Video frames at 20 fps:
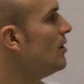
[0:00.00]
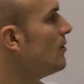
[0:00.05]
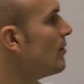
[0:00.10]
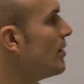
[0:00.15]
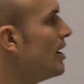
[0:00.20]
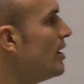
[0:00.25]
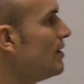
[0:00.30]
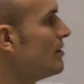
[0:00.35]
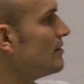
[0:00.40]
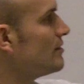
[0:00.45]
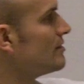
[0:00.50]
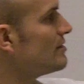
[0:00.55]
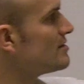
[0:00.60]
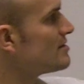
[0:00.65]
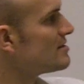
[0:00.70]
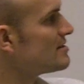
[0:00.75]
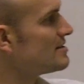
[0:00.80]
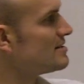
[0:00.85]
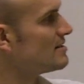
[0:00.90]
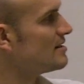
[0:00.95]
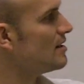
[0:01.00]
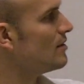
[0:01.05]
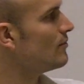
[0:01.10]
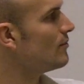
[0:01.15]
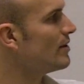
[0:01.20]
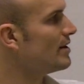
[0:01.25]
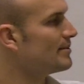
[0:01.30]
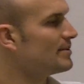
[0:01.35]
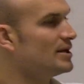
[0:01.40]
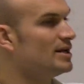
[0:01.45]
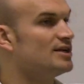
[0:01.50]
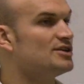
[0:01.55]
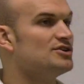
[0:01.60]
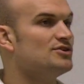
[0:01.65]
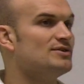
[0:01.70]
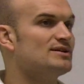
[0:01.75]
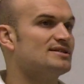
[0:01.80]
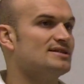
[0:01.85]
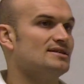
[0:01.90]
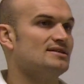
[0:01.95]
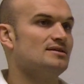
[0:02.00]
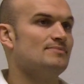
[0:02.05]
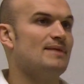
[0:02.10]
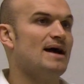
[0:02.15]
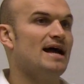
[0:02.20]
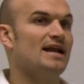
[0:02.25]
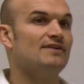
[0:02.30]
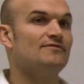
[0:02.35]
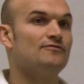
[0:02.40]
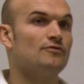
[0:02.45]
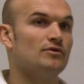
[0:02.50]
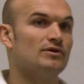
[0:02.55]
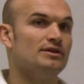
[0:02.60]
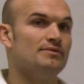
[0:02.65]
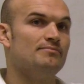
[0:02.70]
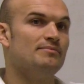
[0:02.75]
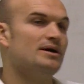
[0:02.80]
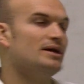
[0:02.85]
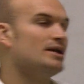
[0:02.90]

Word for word: Well, what I'm going to do is since I'm adding 4 in the